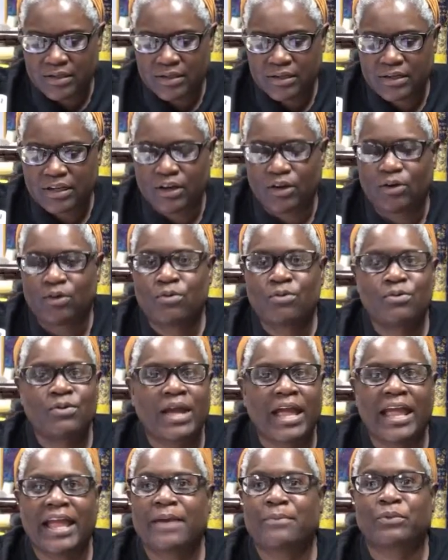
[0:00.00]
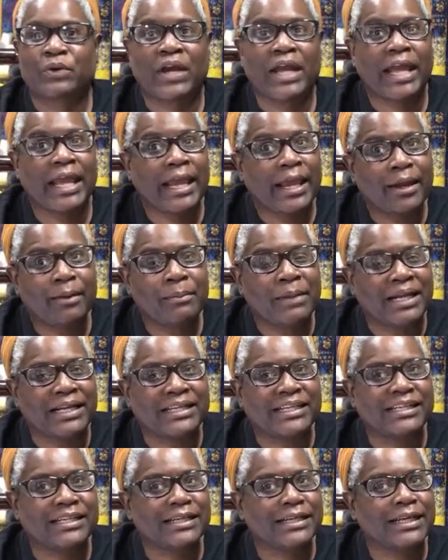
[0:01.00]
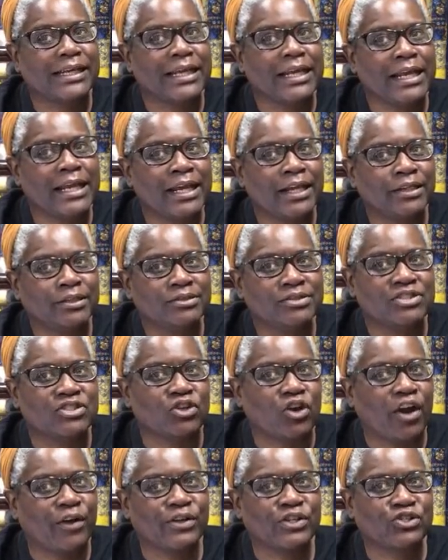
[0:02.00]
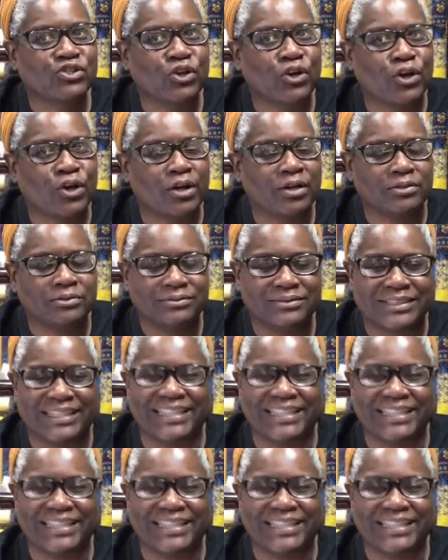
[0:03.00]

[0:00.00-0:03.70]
No, Abraham. I did it again. Sorry, Cheryl.